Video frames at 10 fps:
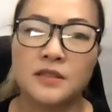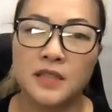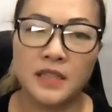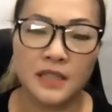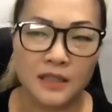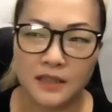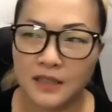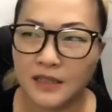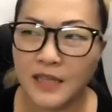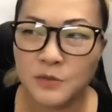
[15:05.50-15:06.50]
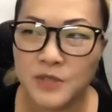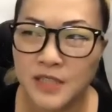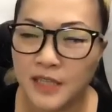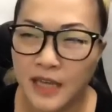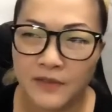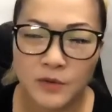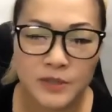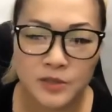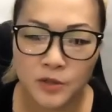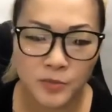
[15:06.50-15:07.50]
Yeah, that was like, I've
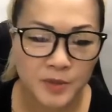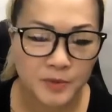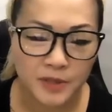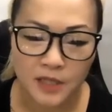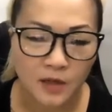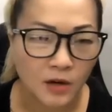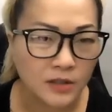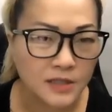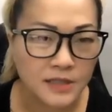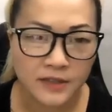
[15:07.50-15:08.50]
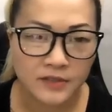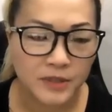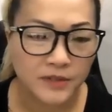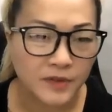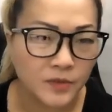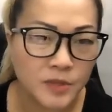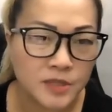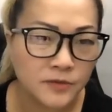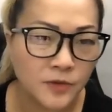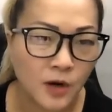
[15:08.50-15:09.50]
always told people, like, art saved me. If it
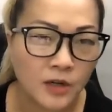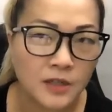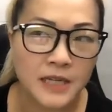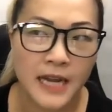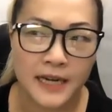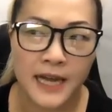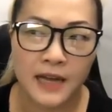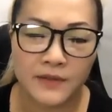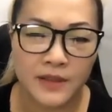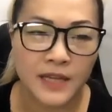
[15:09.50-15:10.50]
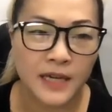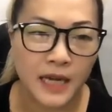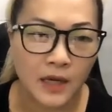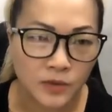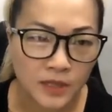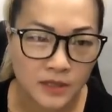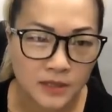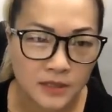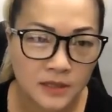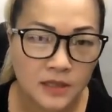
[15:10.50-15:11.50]
wasn't for art not having that outlet,
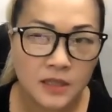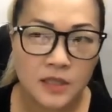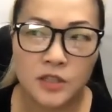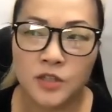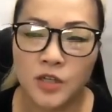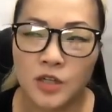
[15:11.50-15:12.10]
you know,